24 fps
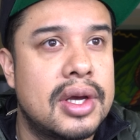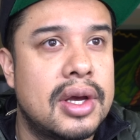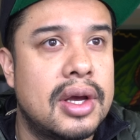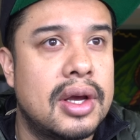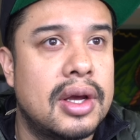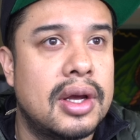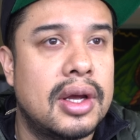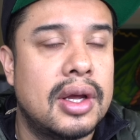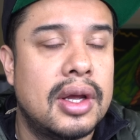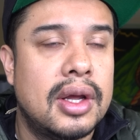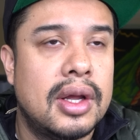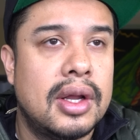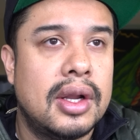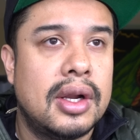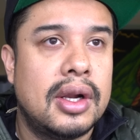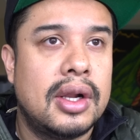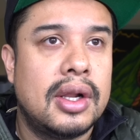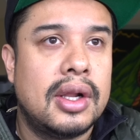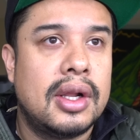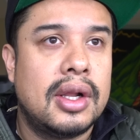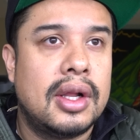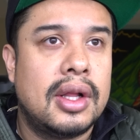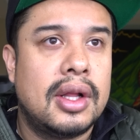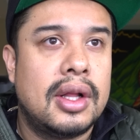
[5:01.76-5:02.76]
Uh,
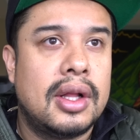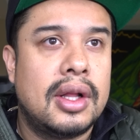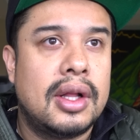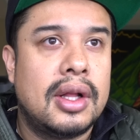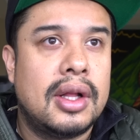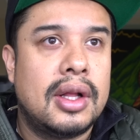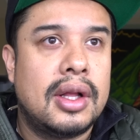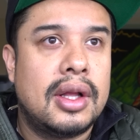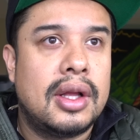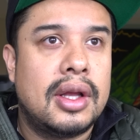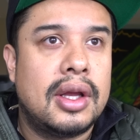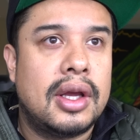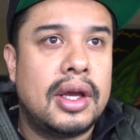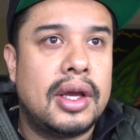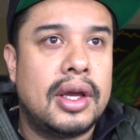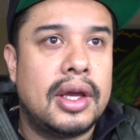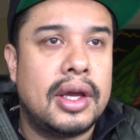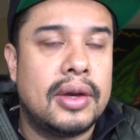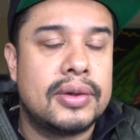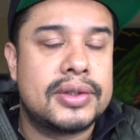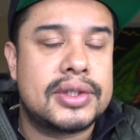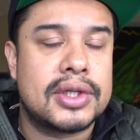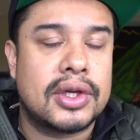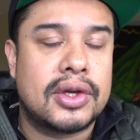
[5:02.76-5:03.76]

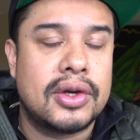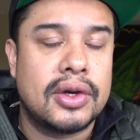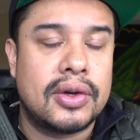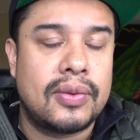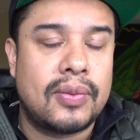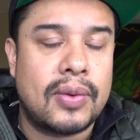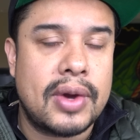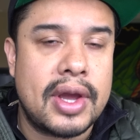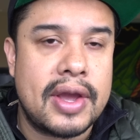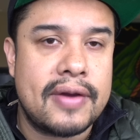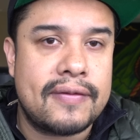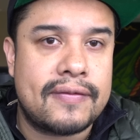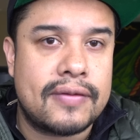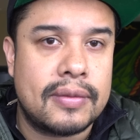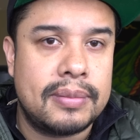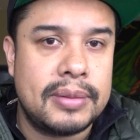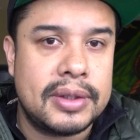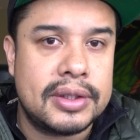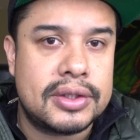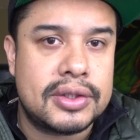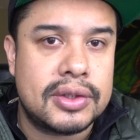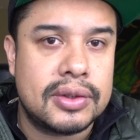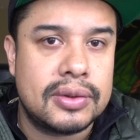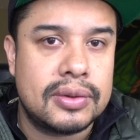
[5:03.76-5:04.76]
It was a good way for
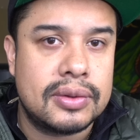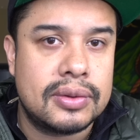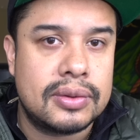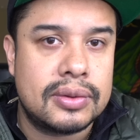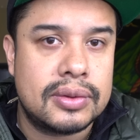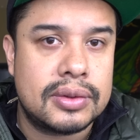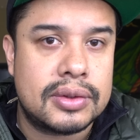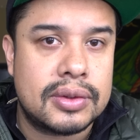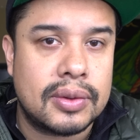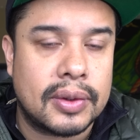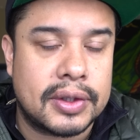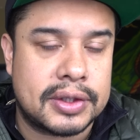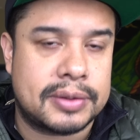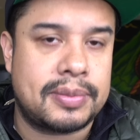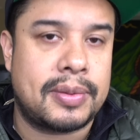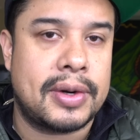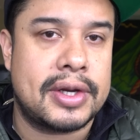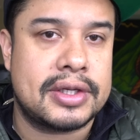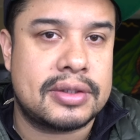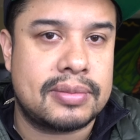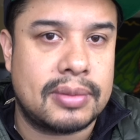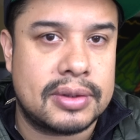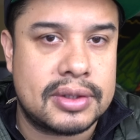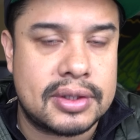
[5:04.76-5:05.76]
me to, to
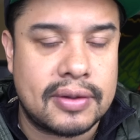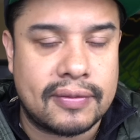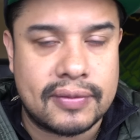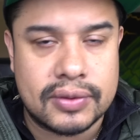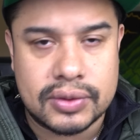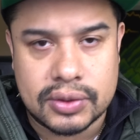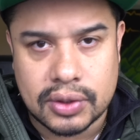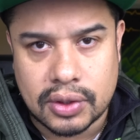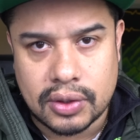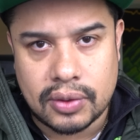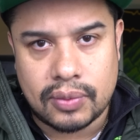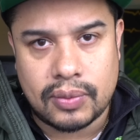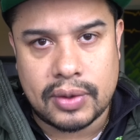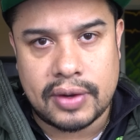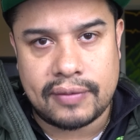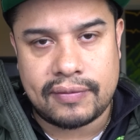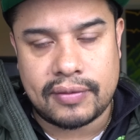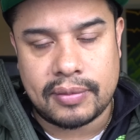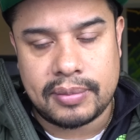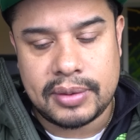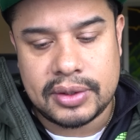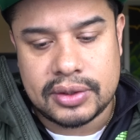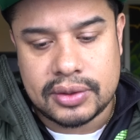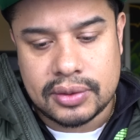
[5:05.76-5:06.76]
express myself. It was a good way
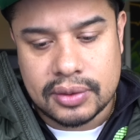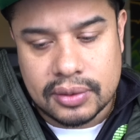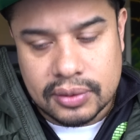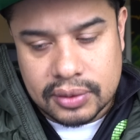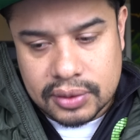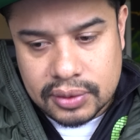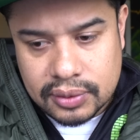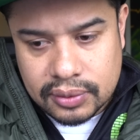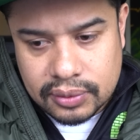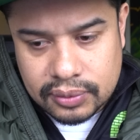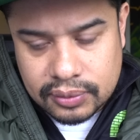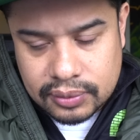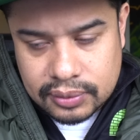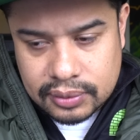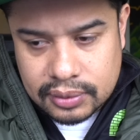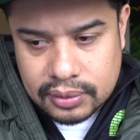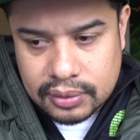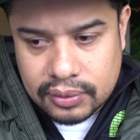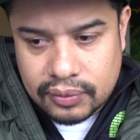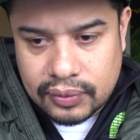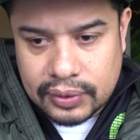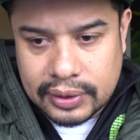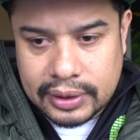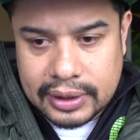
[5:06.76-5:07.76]
for me to, to
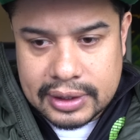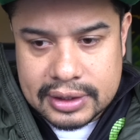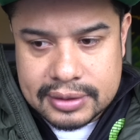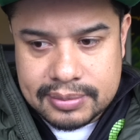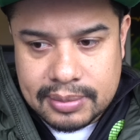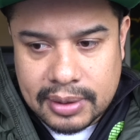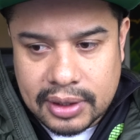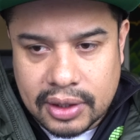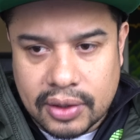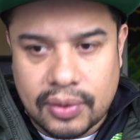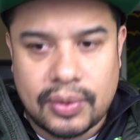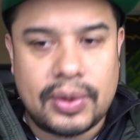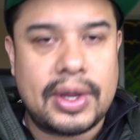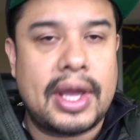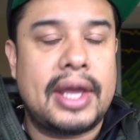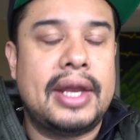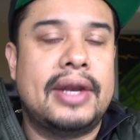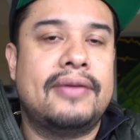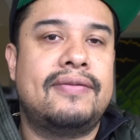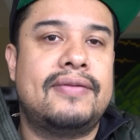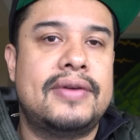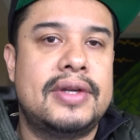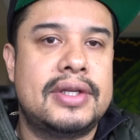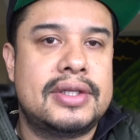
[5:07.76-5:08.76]
release my
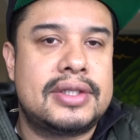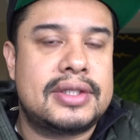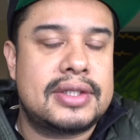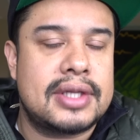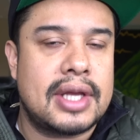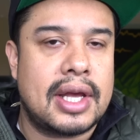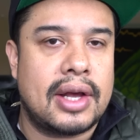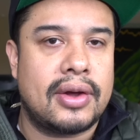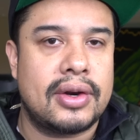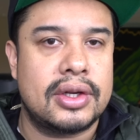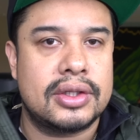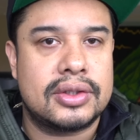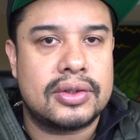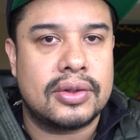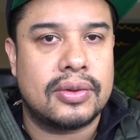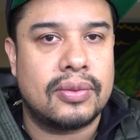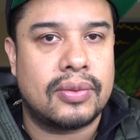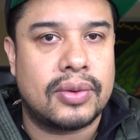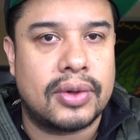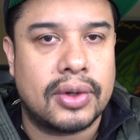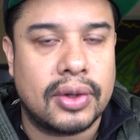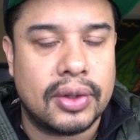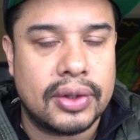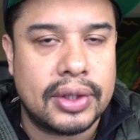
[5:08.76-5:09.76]
creativeness out into the
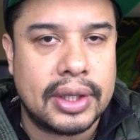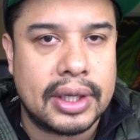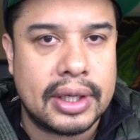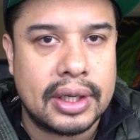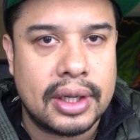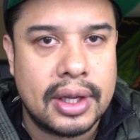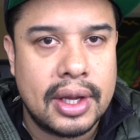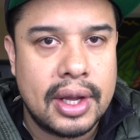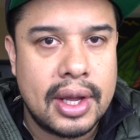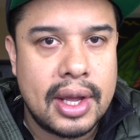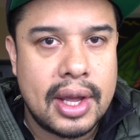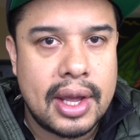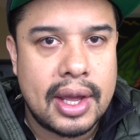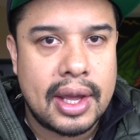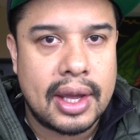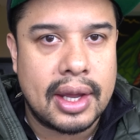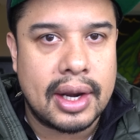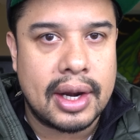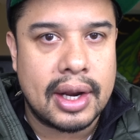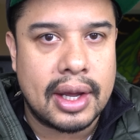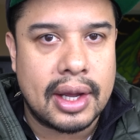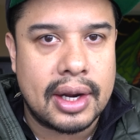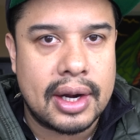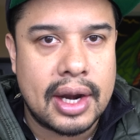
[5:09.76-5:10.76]
world. And,
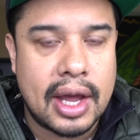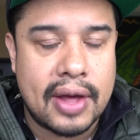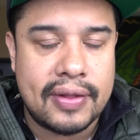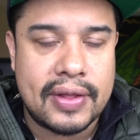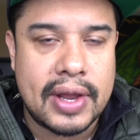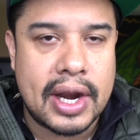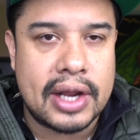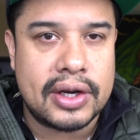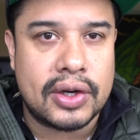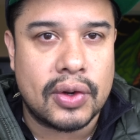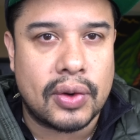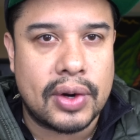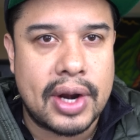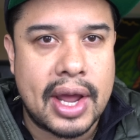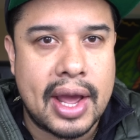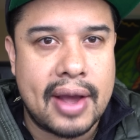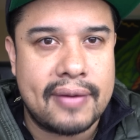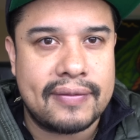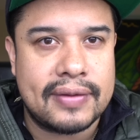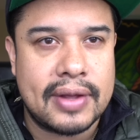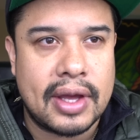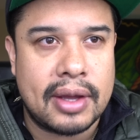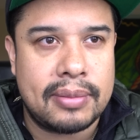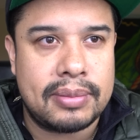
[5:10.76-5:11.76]
and uh, now that I don't
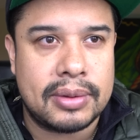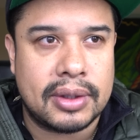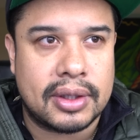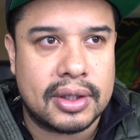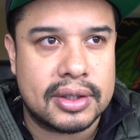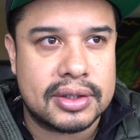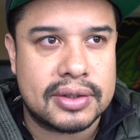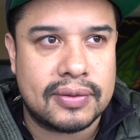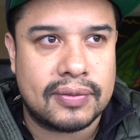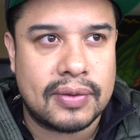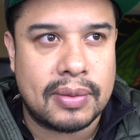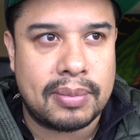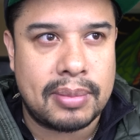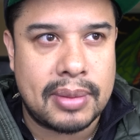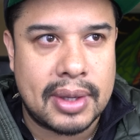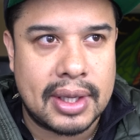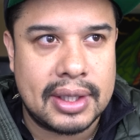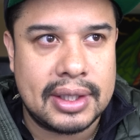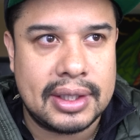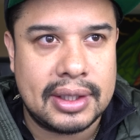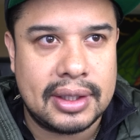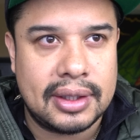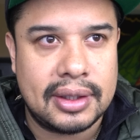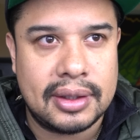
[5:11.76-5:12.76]
have that because of the
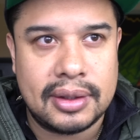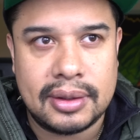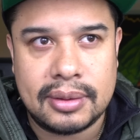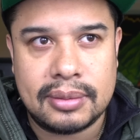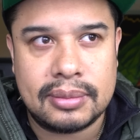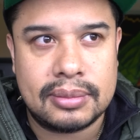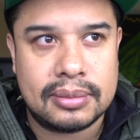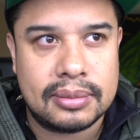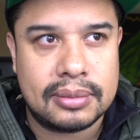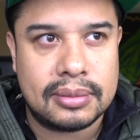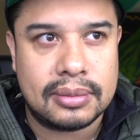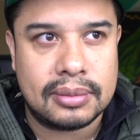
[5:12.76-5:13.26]
many